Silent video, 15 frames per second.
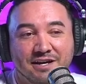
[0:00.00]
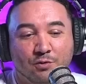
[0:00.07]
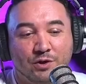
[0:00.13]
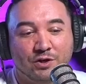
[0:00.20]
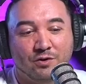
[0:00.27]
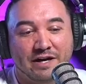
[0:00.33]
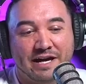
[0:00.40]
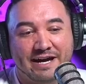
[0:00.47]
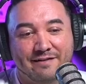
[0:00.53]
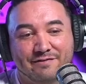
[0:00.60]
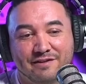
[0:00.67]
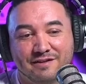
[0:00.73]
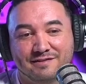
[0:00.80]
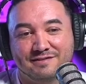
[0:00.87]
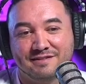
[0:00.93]
We don't
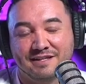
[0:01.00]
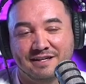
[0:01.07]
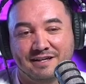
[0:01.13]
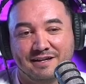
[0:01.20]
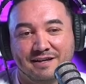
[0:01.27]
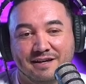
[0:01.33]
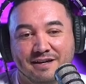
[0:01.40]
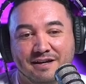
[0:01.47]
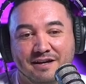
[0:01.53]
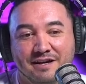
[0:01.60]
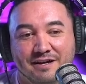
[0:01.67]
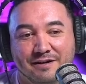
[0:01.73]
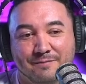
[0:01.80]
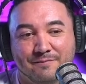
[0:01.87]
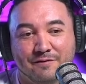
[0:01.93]
have this
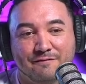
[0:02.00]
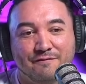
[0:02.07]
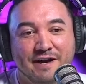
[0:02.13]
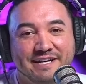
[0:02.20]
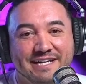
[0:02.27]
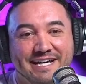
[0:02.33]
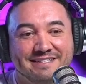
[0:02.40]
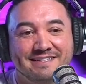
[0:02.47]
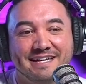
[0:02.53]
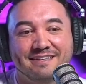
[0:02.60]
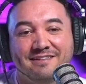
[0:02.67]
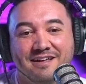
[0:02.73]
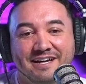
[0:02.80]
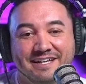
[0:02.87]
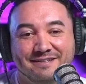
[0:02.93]
um, finite
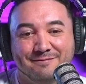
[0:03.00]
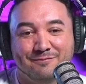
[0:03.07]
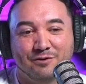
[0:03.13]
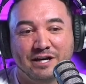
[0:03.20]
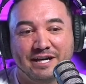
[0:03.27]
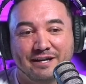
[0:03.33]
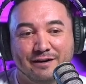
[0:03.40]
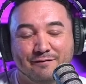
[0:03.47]
deadline, right?